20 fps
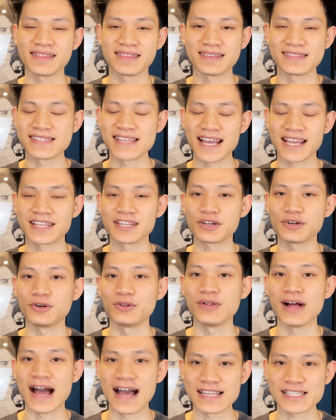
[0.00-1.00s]
the
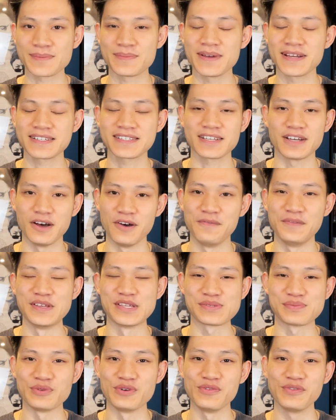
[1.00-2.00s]
technical aspect of
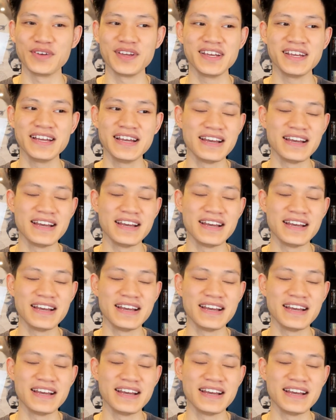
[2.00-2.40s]
this movie,